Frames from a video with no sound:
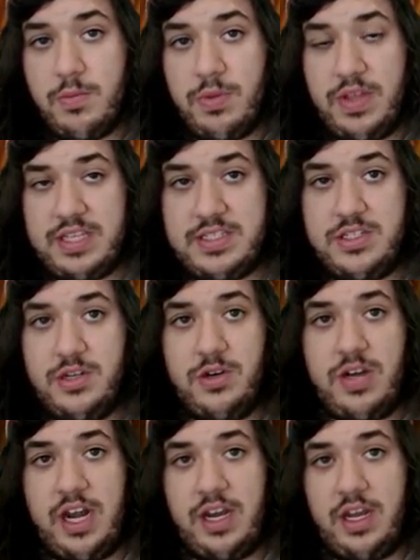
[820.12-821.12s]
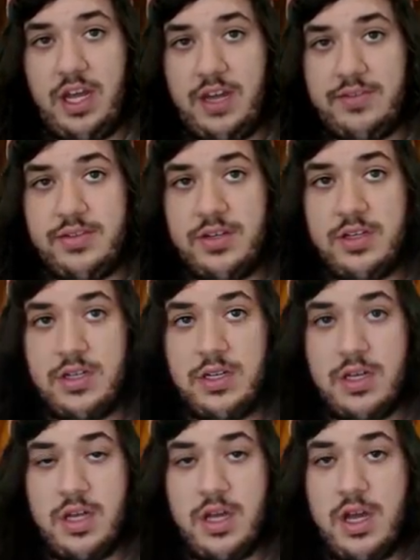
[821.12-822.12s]
But that's still not enough.
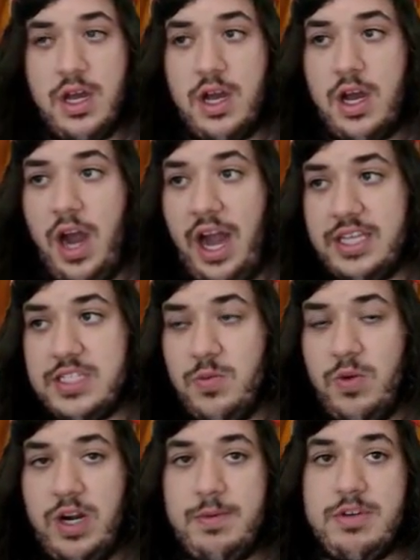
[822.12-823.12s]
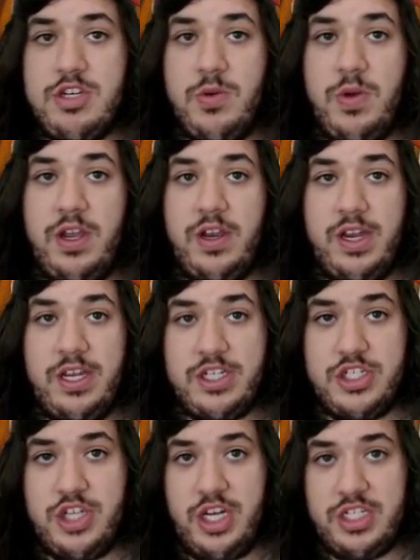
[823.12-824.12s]
Alright, so what I'm going to do here is
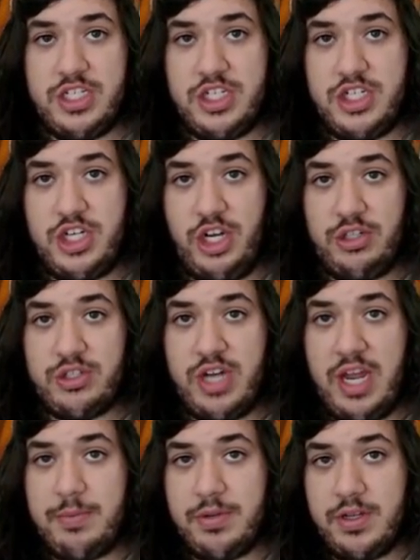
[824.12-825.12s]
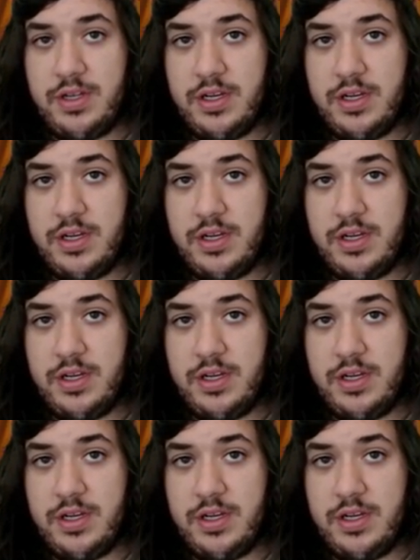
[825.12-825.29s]
just Shell Trap.